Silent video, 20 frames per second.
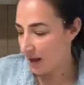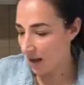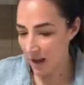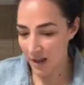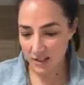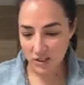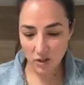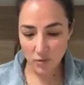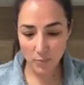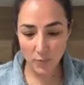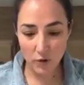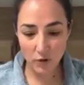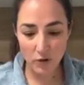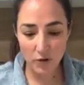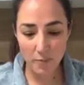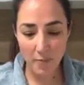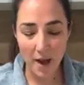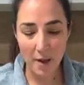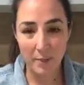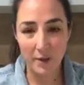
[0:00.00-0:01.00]
Now, as you
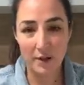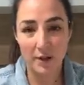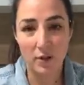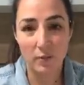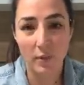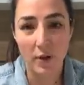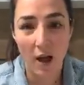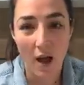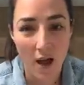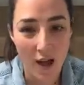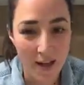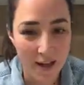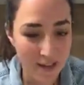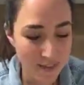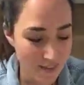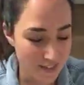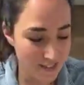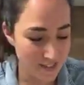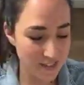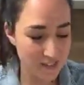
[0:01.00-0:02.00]
build them up a little bit
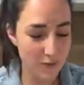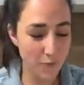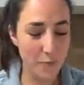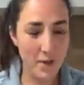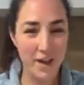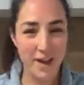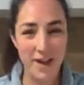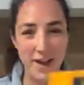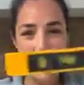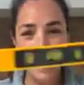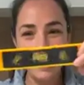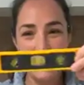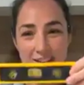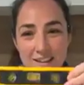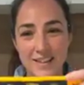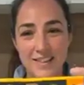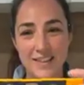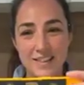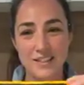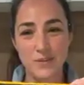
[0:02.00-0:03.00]
higher, this is where
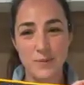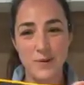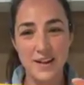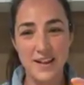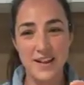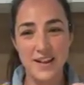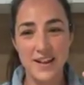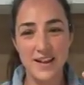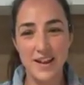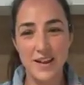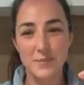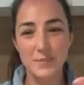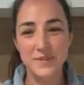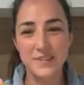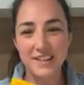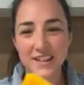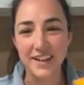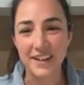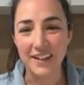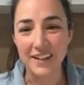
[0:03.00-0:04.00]
this one here
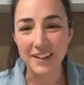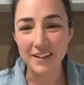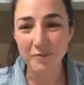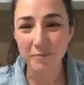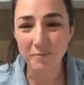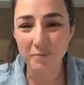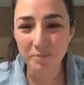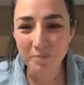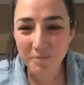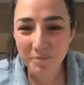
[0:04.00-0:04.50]
comes in.